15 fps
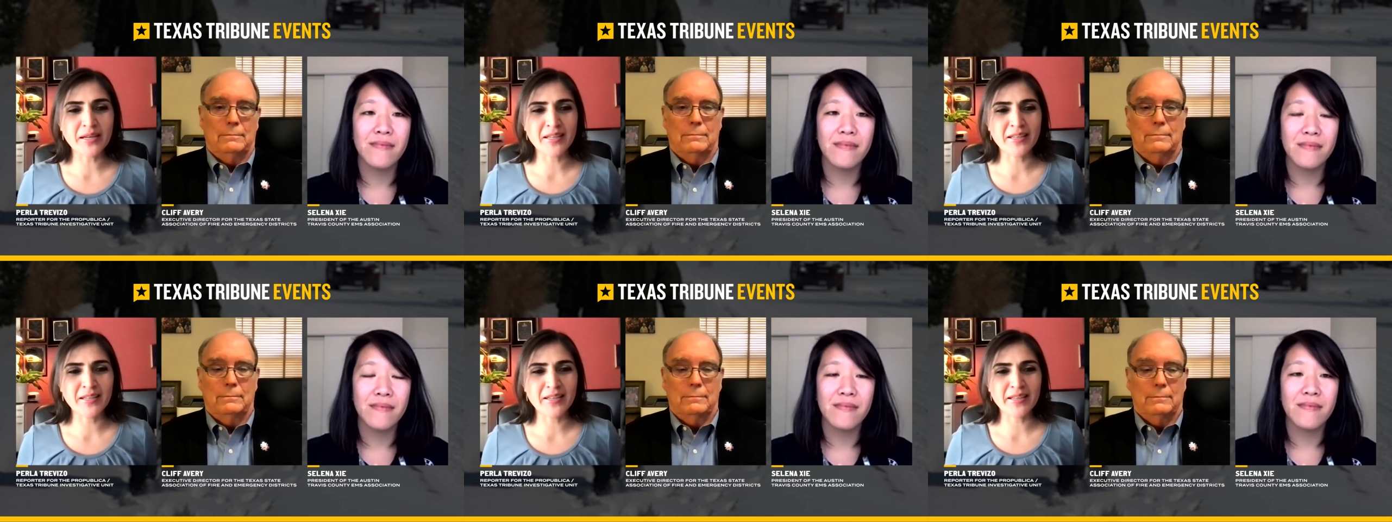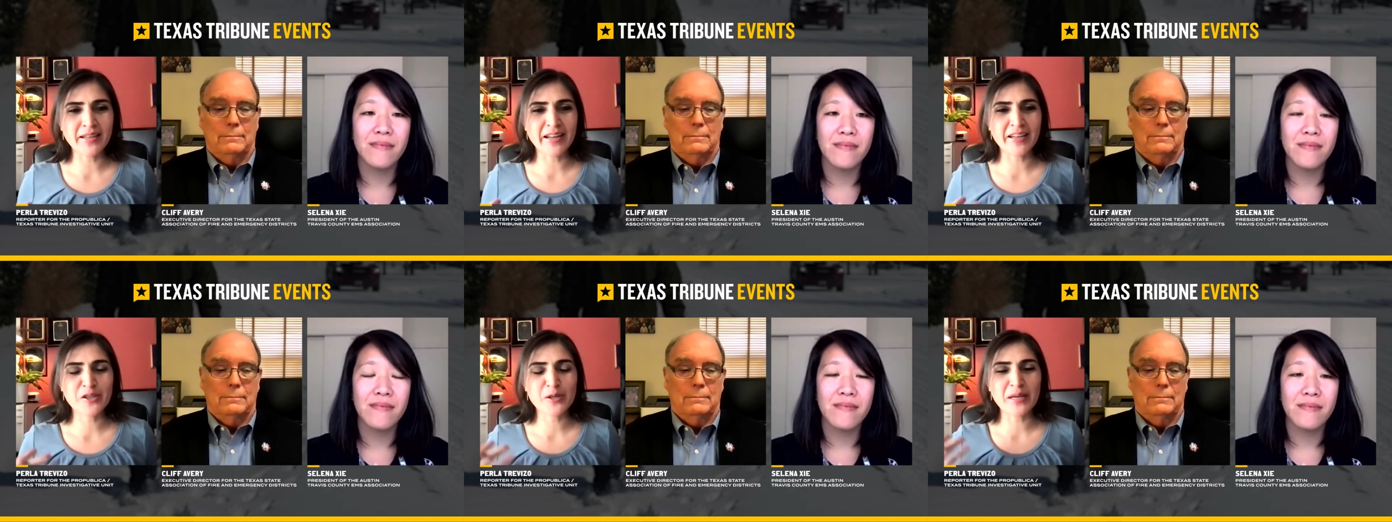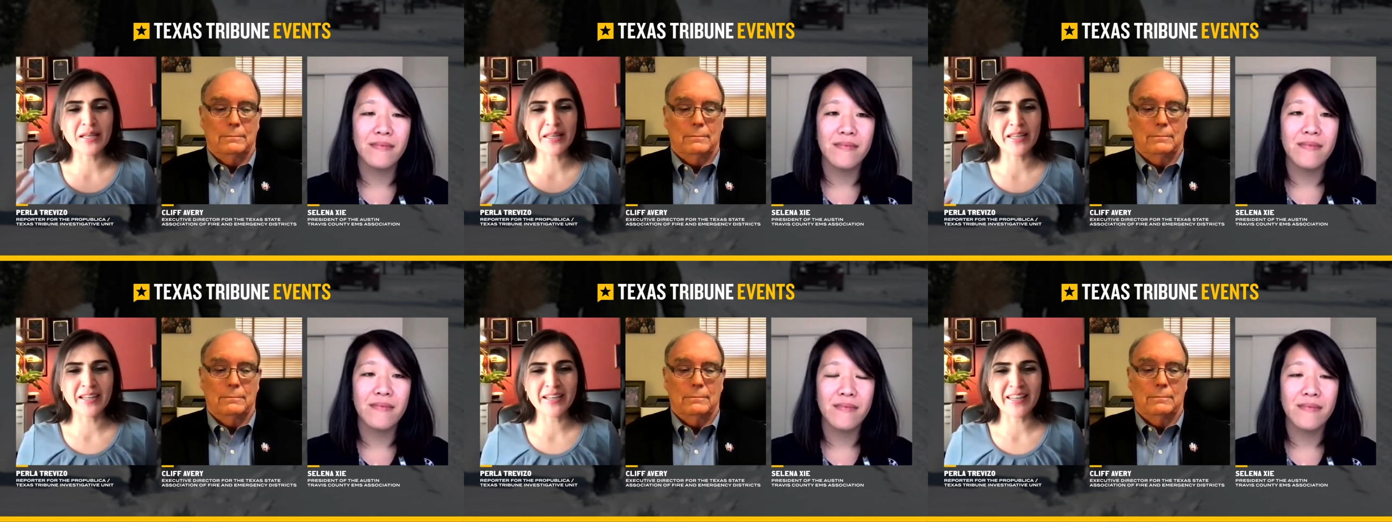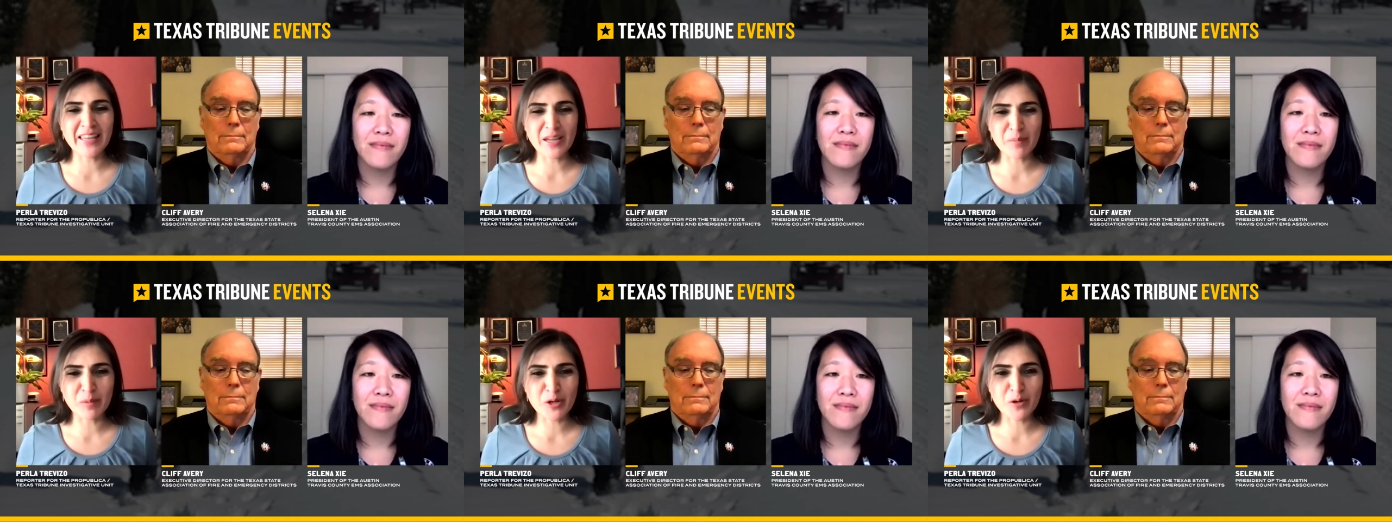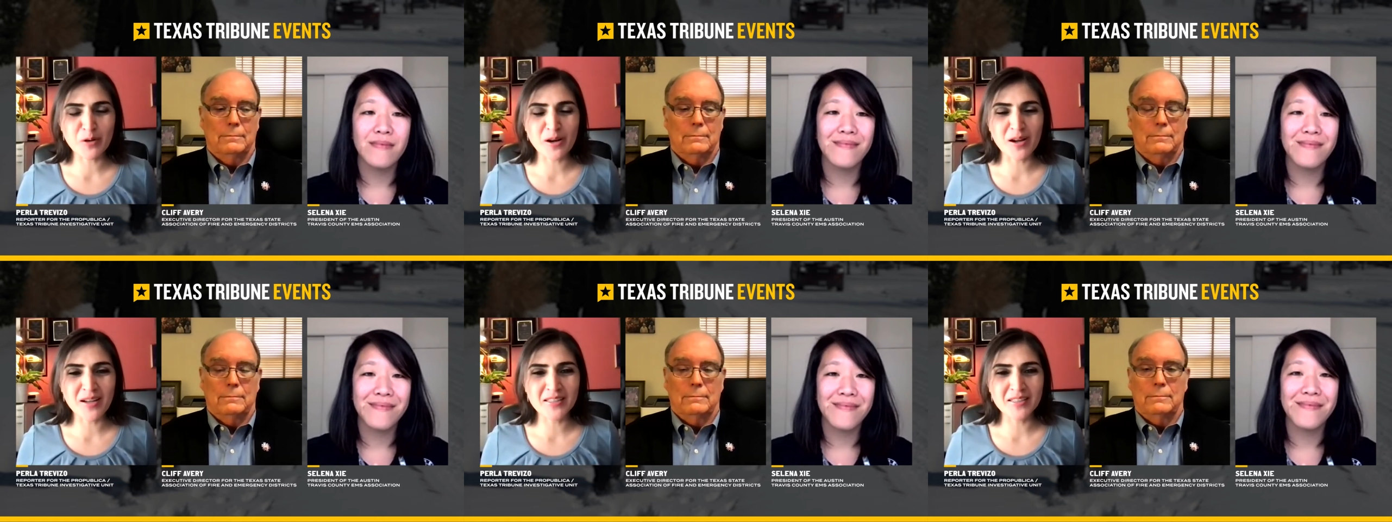Speaker 1: And, and actually, I think I came
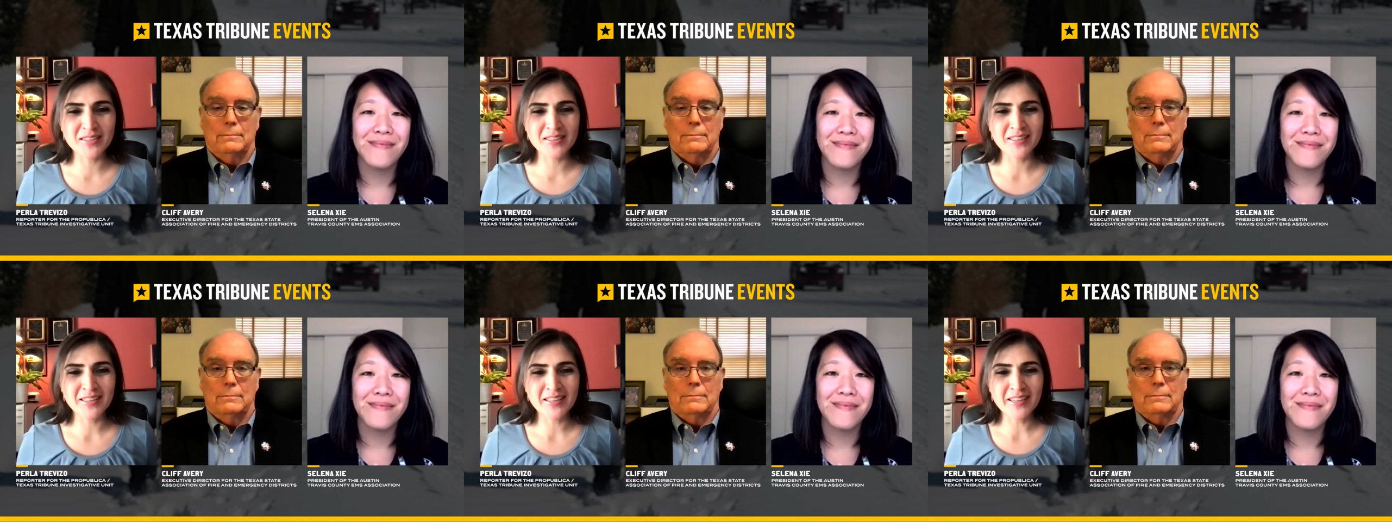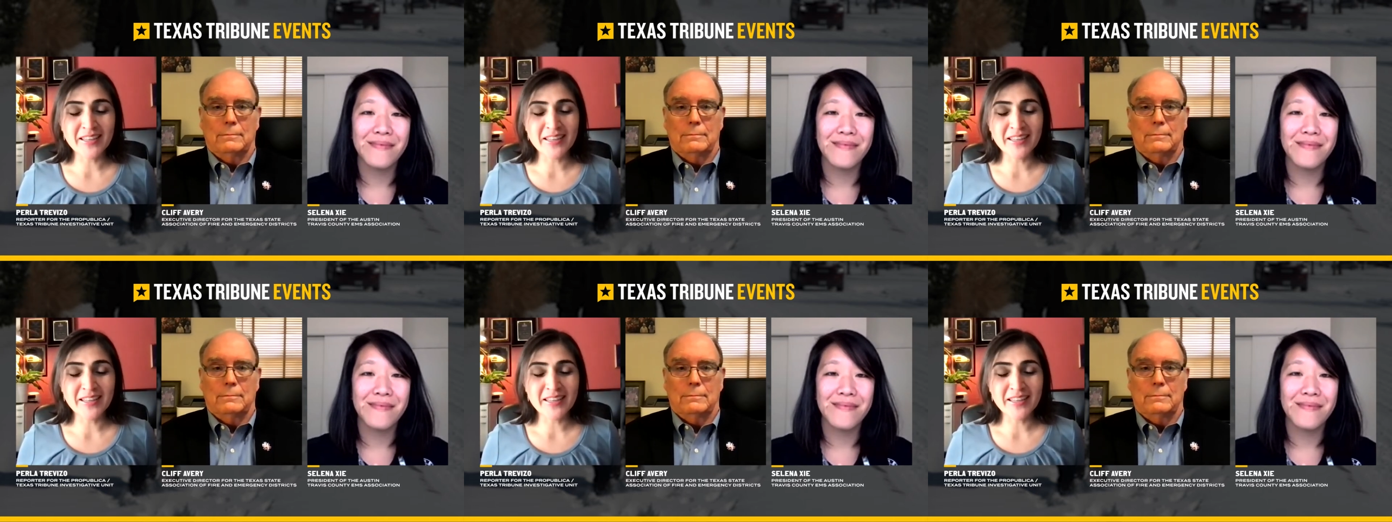across